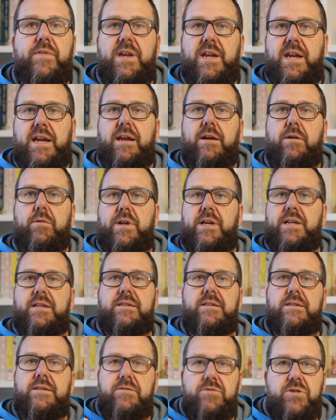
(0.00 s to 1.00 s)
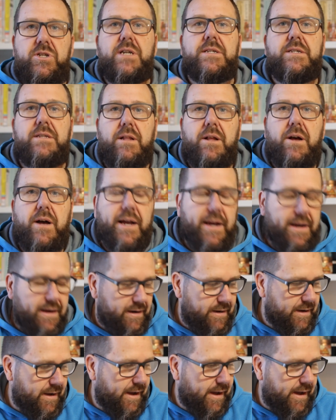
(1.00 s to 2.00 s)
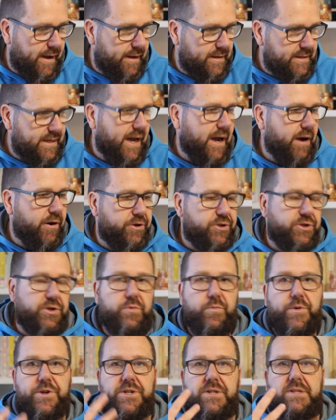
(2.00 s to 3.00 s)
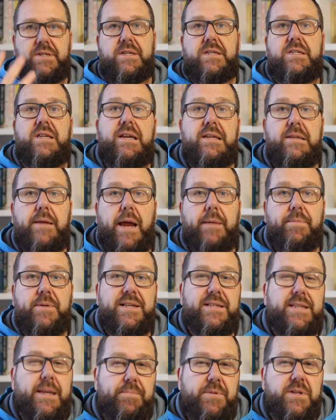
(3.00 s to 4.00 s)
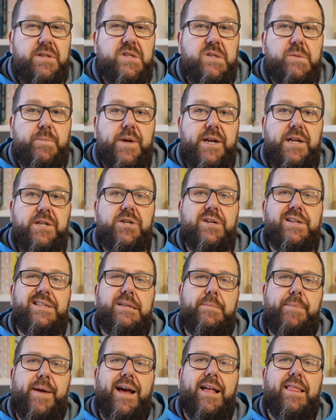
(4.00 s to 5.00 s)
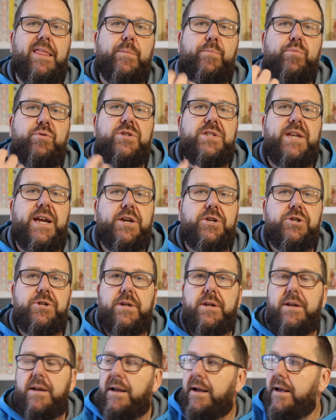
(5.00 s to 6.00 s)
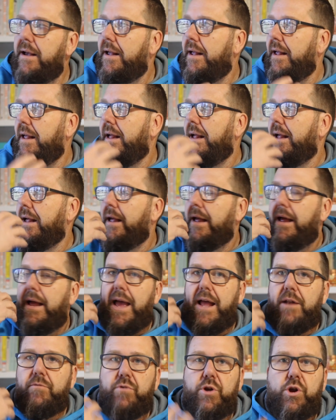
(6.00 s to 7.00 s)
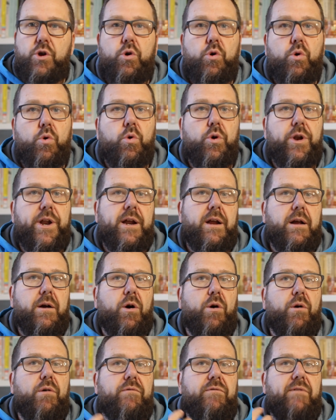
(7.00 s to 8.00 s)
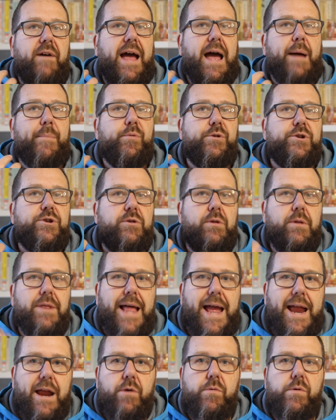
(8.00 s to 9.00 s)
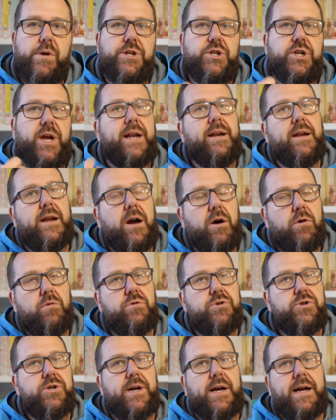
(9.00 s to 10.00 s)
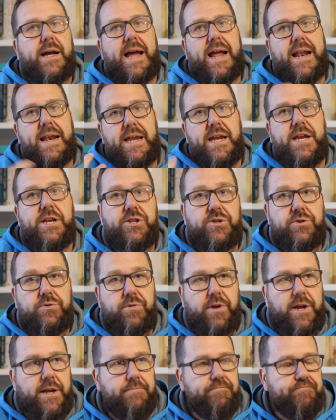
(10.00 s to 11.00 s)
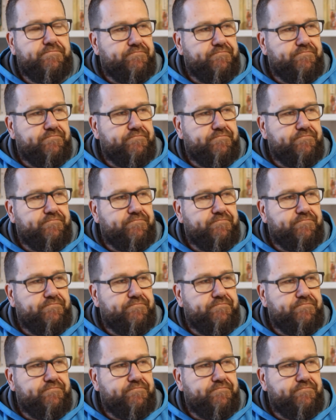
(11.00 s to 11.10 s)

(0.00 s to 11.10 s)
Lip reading: of The Yield is just like Tara June Winch's acceptance speech. It's about the protection and recording of Aboriginal language and culture and history,